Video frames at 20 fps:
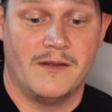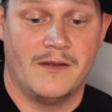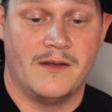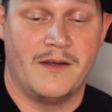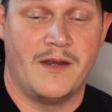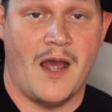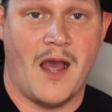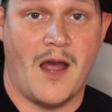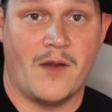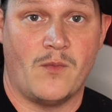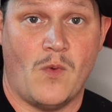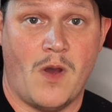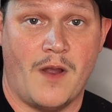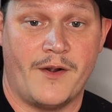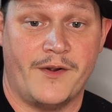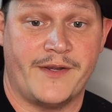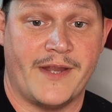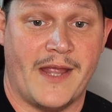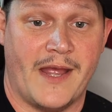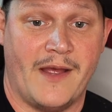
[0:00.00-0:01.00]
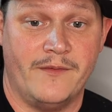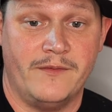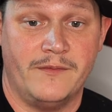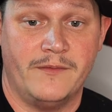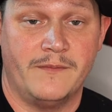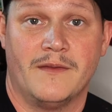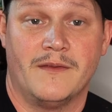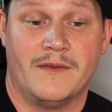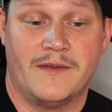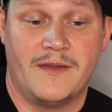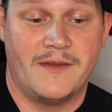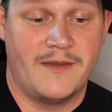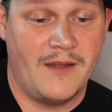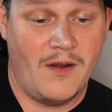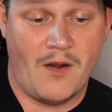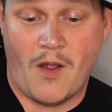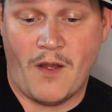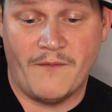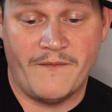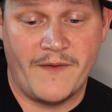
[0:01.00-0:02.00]
non-watered down.
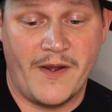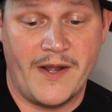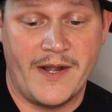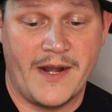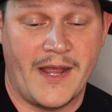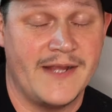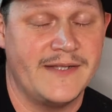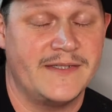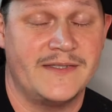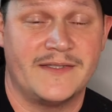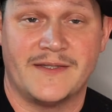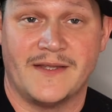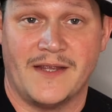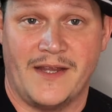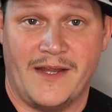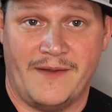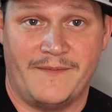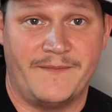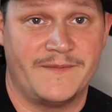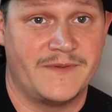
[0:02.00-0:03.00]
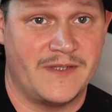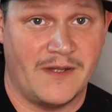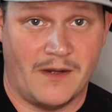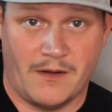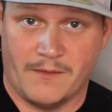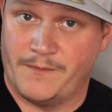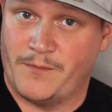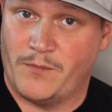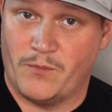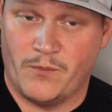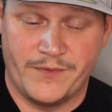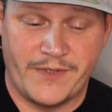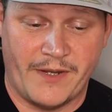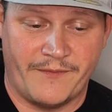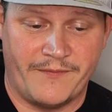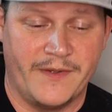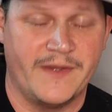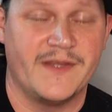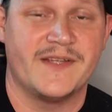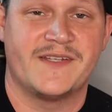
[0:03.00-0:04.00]
They're all very nice. They are
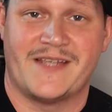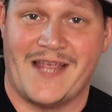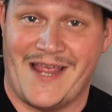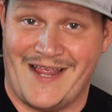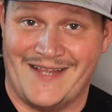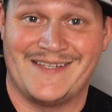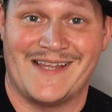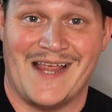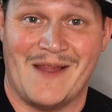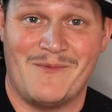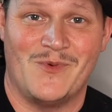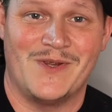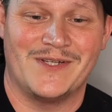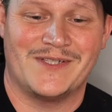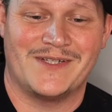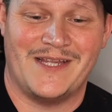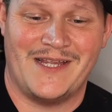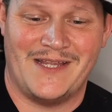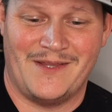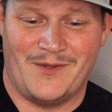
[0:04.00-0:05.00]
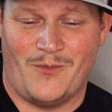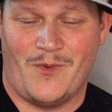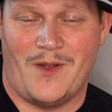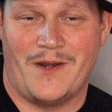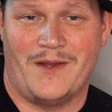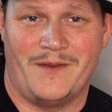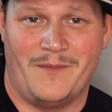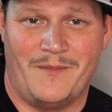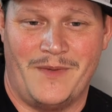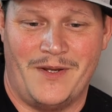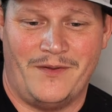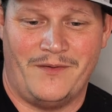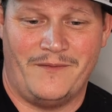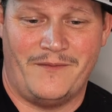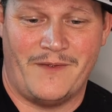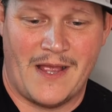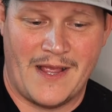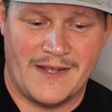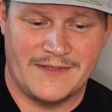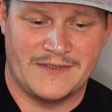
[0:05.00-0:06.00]
definitely the same whiskey. The one in the middle
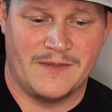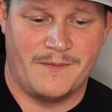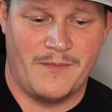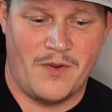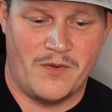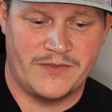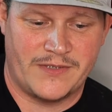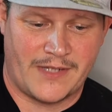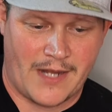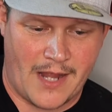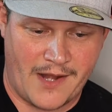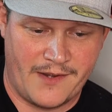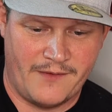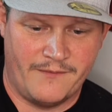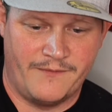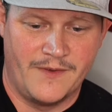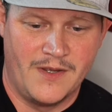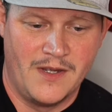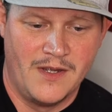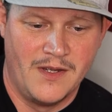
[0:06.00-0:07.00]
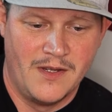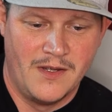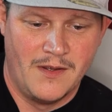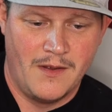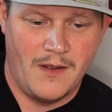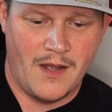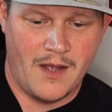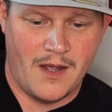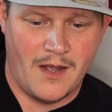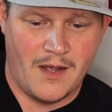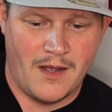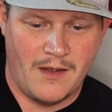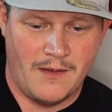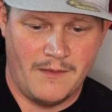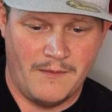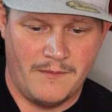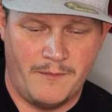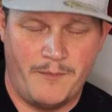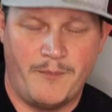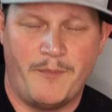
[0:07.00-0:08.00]
has the most kind of
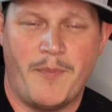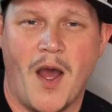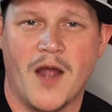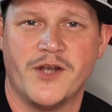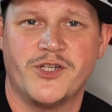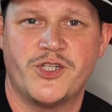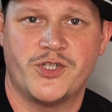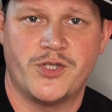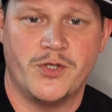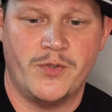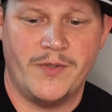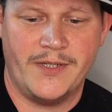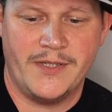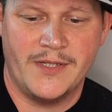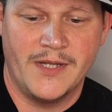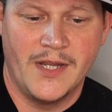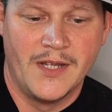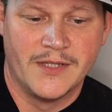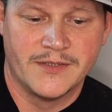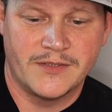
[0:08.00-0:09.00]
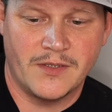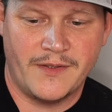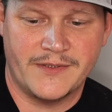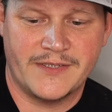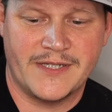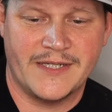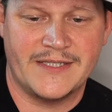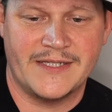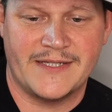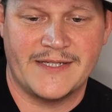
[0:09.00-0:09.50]
punch to it. So let's get to